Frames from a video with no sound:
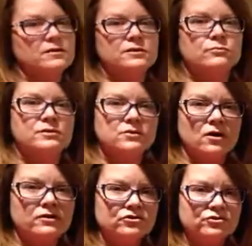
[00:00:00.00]
because it was
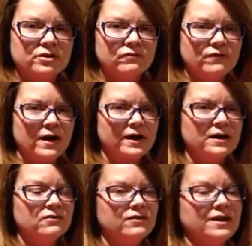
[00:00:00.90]
larger than
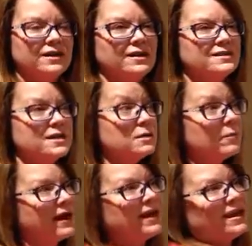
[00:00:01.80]
5, and in
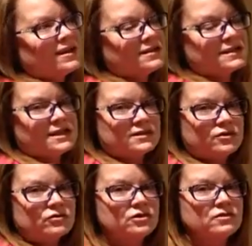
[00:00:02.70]
my head it's
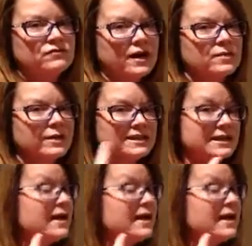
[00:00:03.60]
easier to divide by